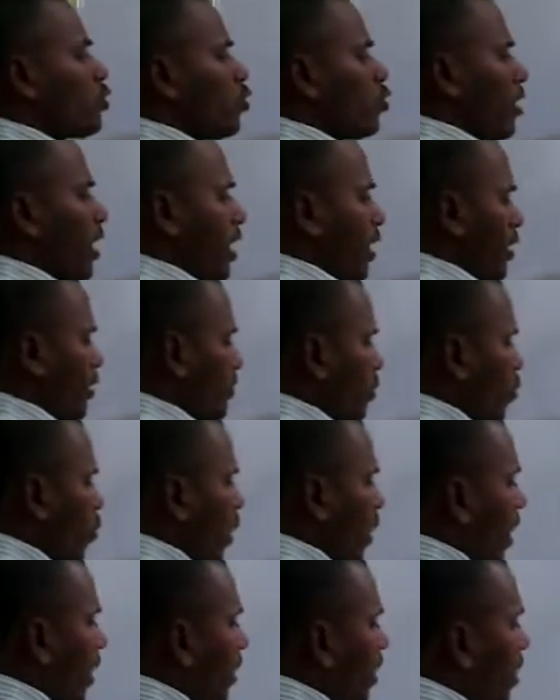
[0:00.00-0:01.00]
to k
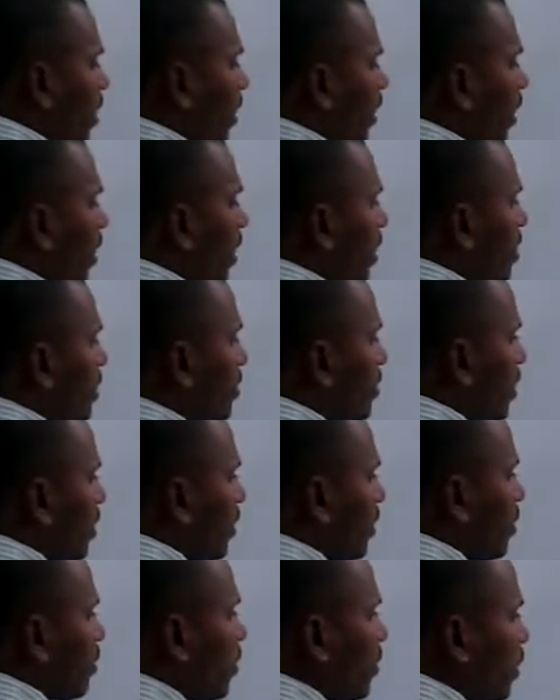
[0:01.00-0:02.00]
square a is
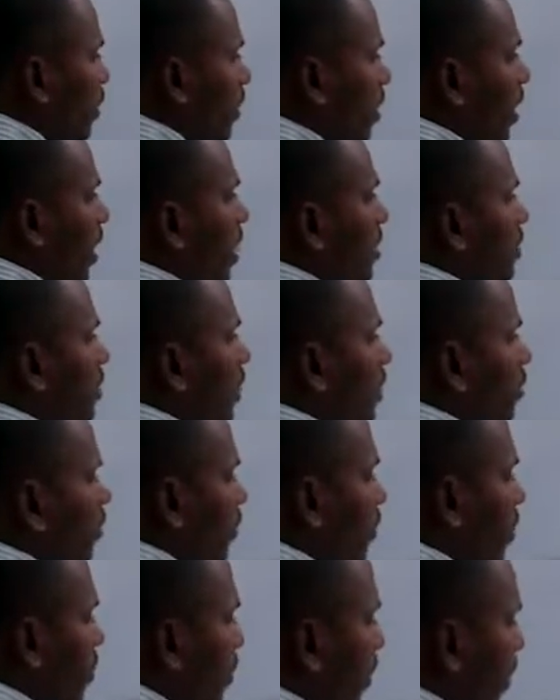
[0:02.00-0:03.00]
nothing but a is also
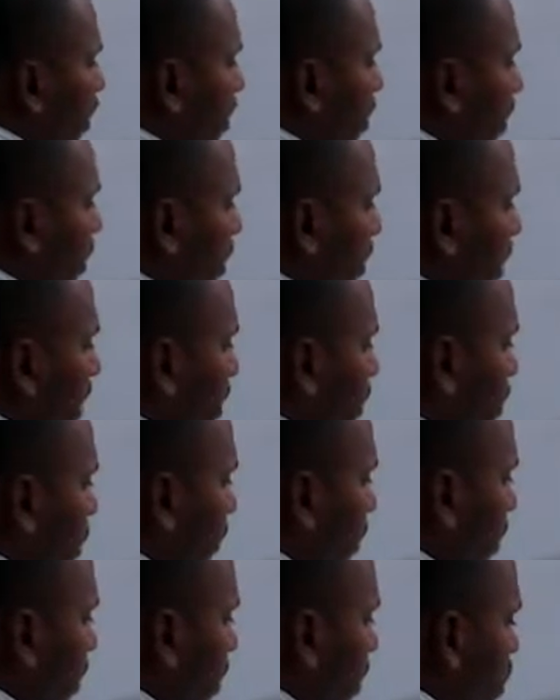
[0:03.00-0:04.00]
one part k
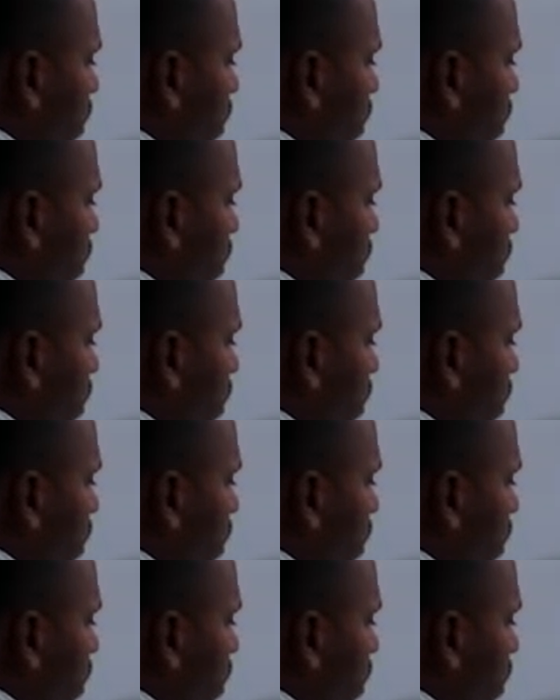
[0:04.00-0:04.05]
square